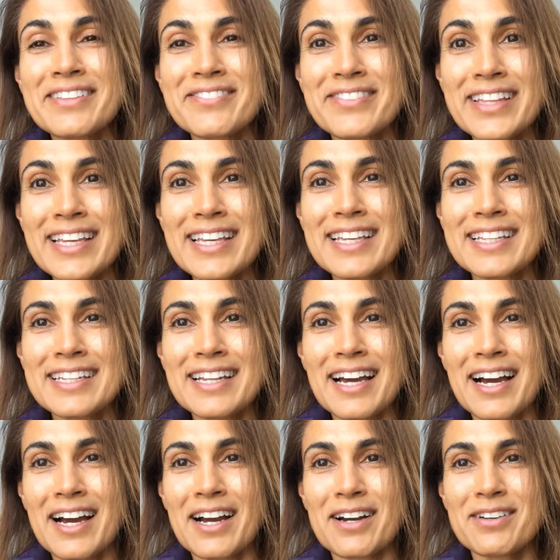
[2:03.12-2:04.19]
the vegan
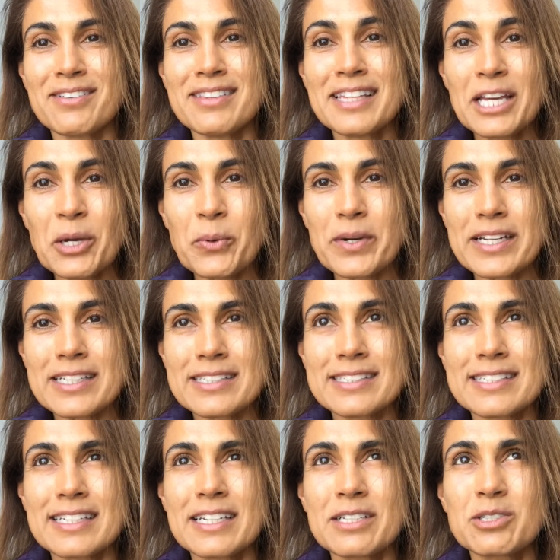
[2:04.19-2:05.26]
uh,
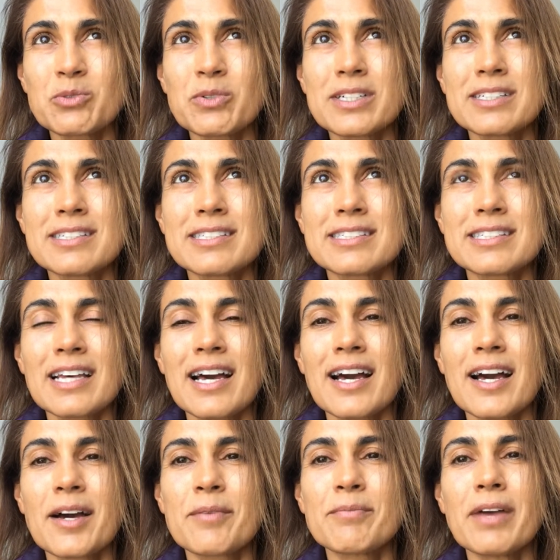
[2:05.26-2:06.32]
liquids, it was
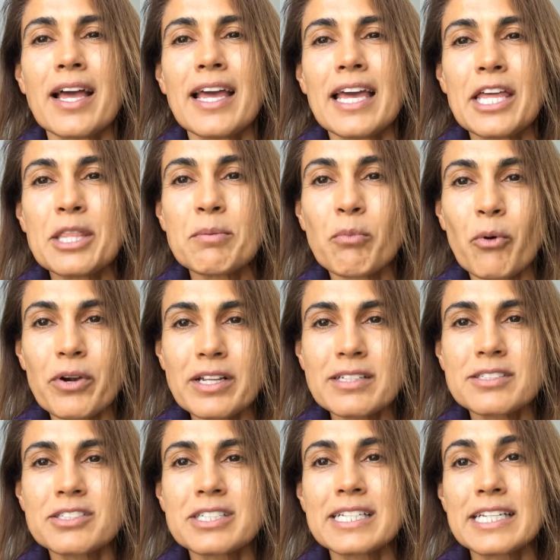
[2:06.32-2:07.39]
um, in the
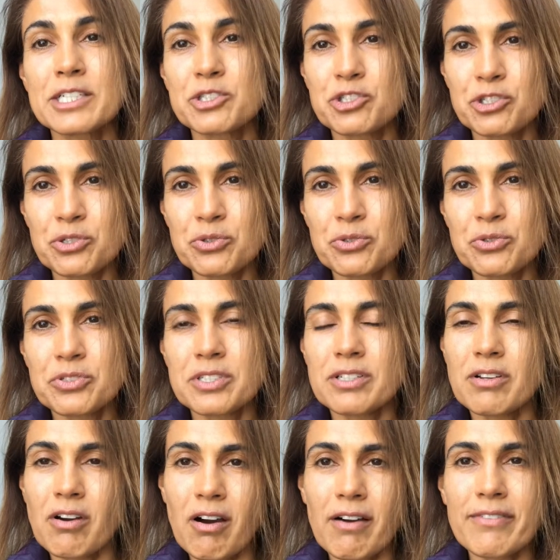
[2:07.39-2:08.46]
mornings you can get juice
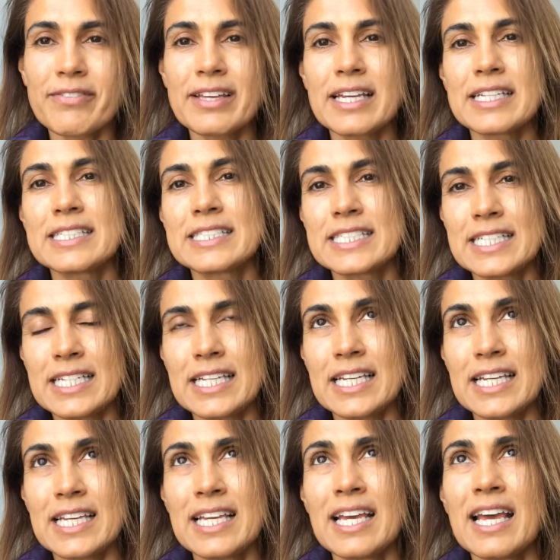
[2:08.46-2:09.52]
and coffee and
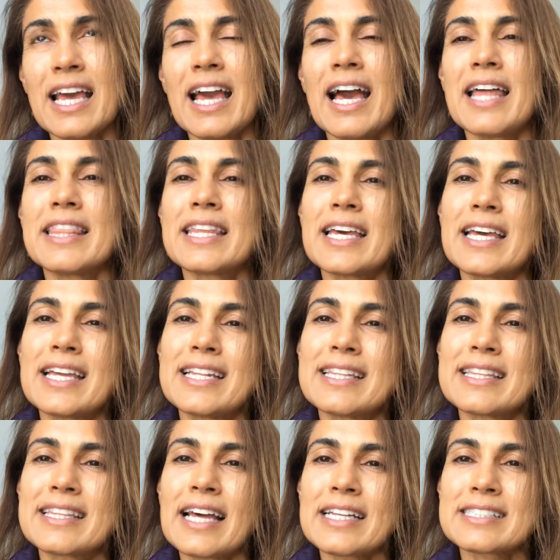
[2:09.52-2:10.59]
tea, and
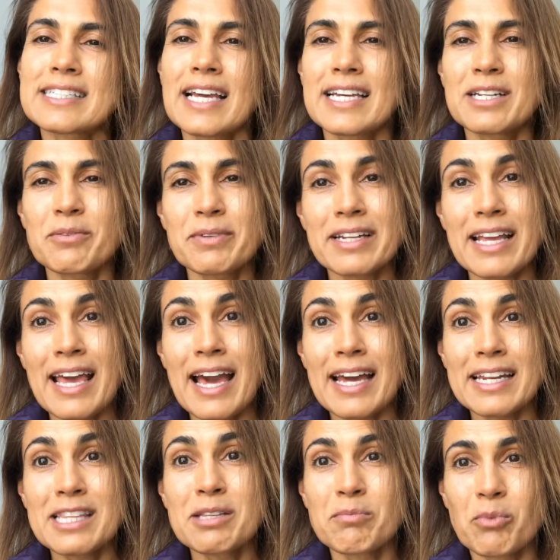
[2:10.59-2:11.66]
then that's kind of what I
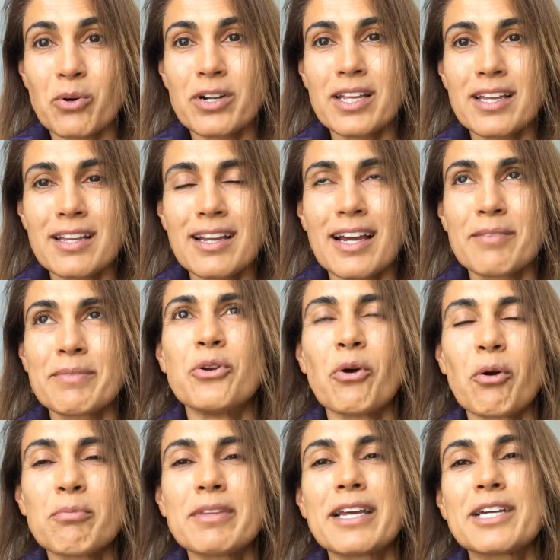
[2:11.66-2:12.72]
had in the morning. I mean,
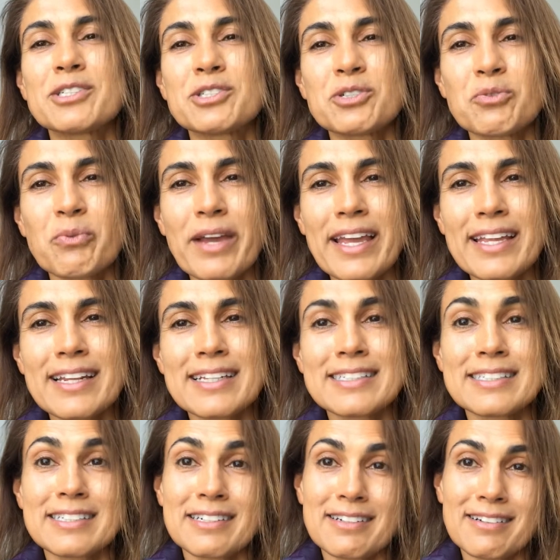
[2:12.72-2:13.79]
normally I should wait
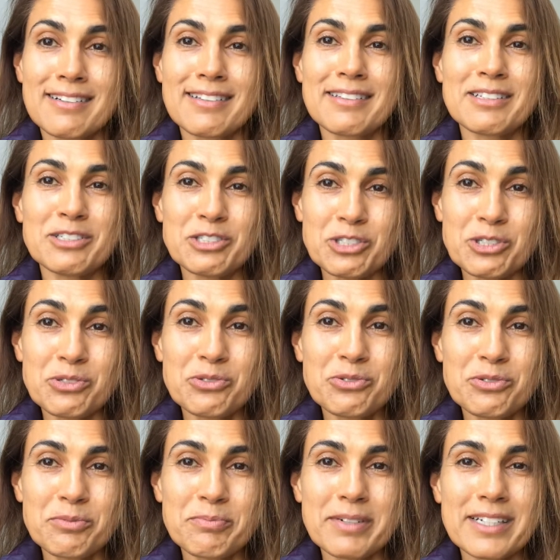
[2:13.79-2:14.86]
until
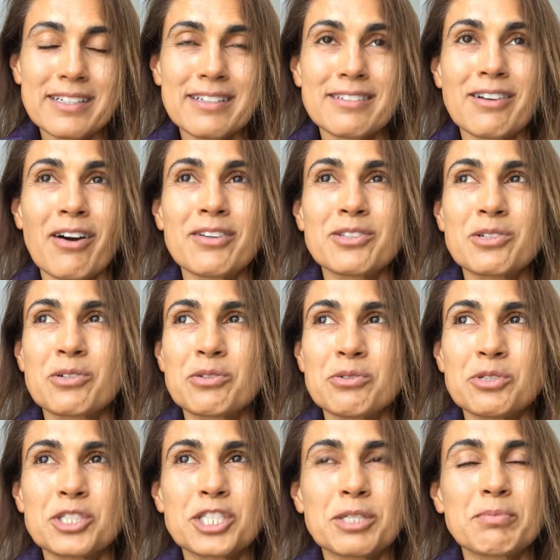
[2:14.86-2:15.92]
noon, but on the
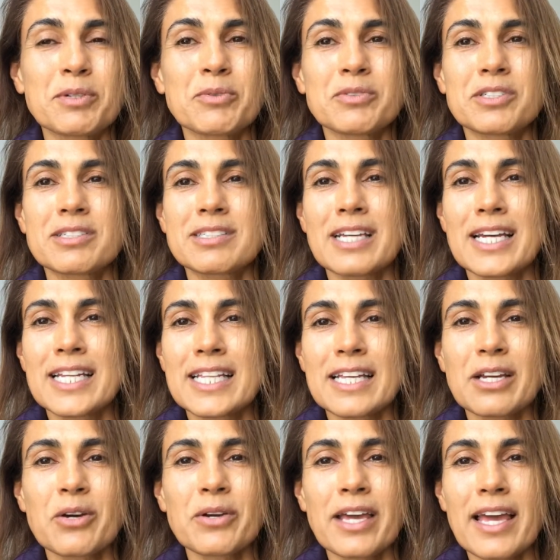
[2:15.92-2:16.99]
cruise ship it was just kind of
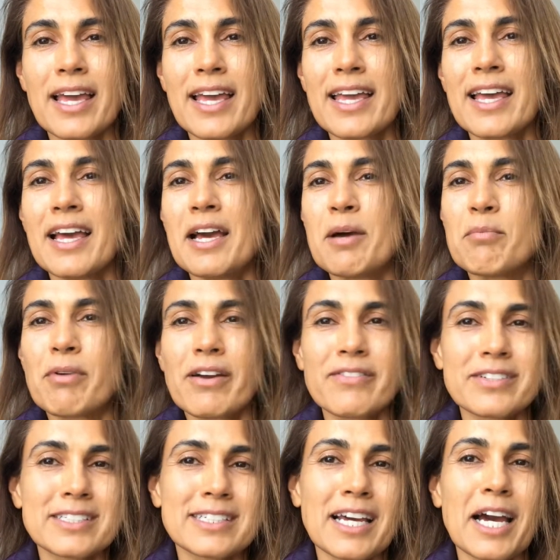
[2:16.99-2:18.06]
like okay,
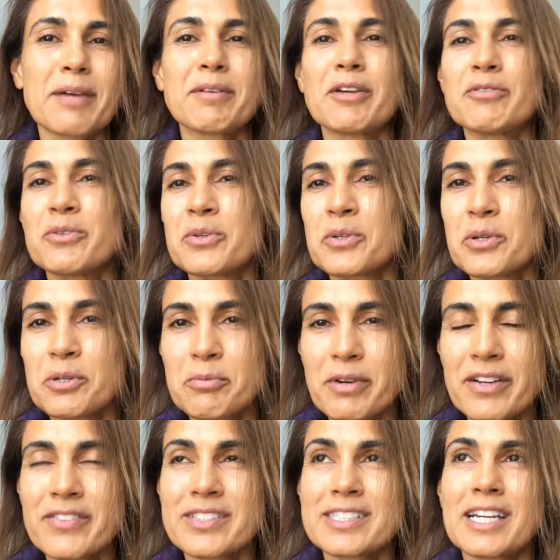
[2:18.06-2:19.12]
breakfast time. Everyone go to
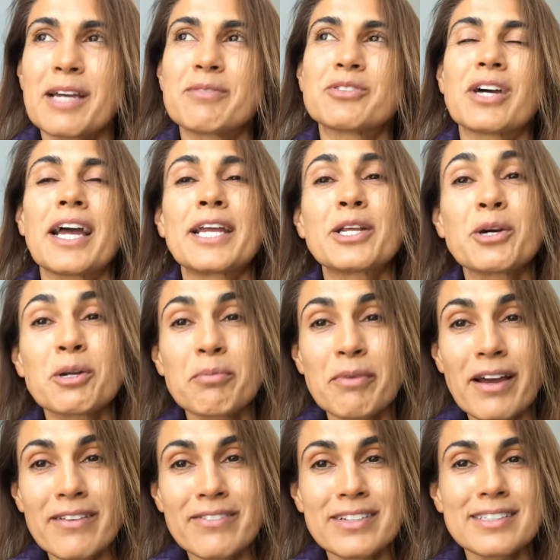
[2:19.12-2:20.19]
breakfast time, so I'd go to
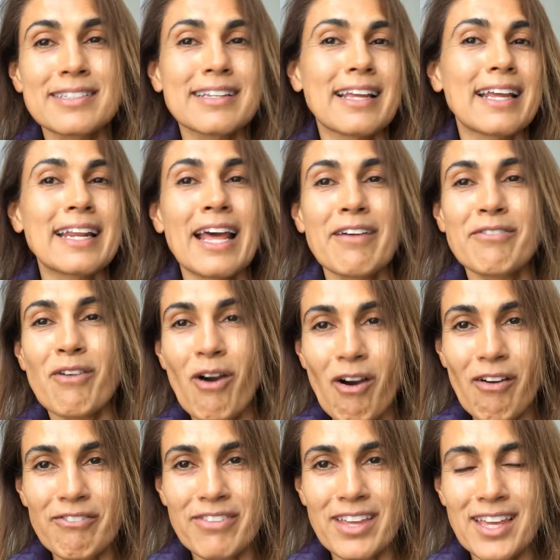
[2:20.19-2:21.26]
breakfast and I'd have
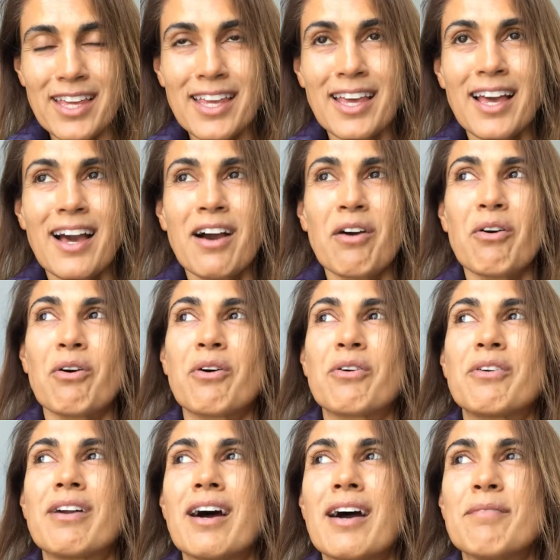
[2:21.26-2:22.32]
coffee,
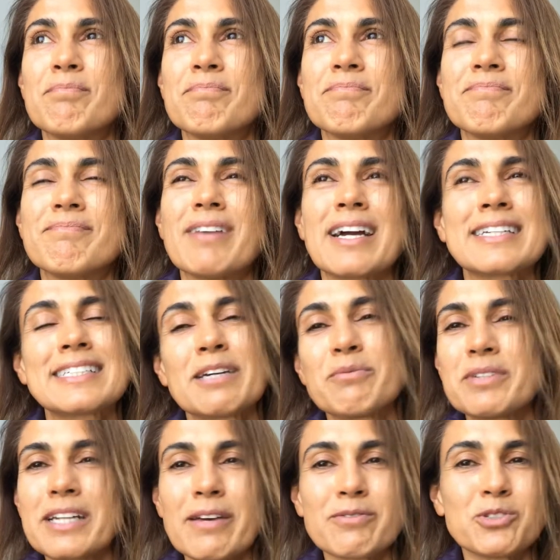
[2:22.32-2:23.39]
or um, actually I
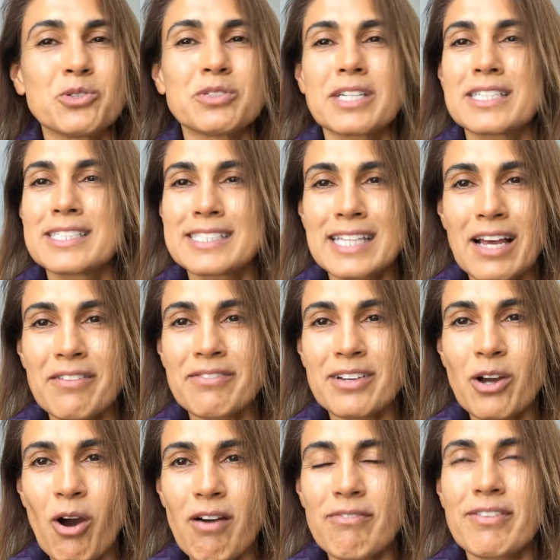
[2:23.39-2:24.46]
wouldn't have juice. I just
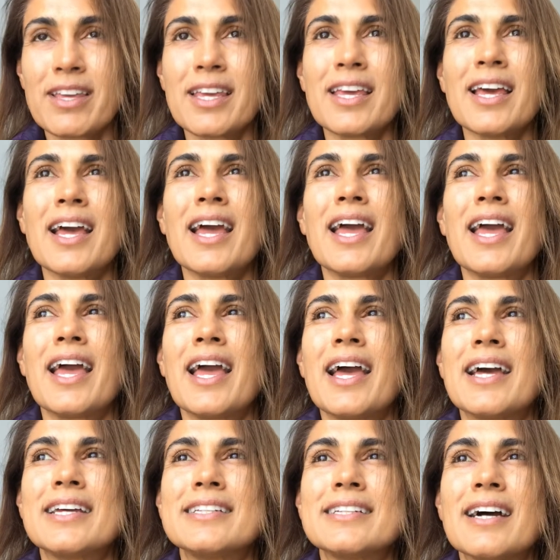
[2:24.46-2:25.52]
have coffee,
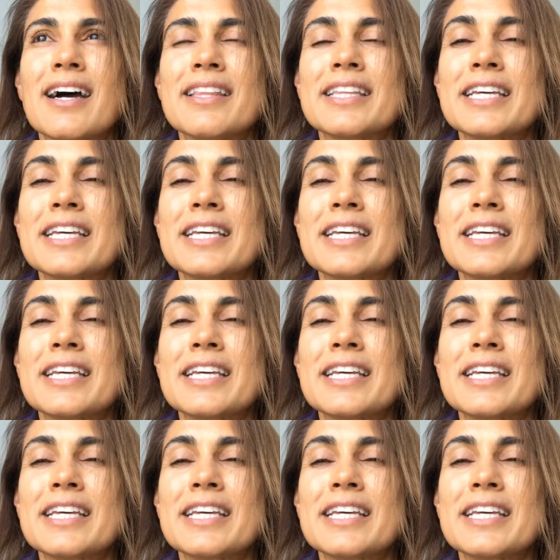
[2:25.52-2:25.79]
and uh,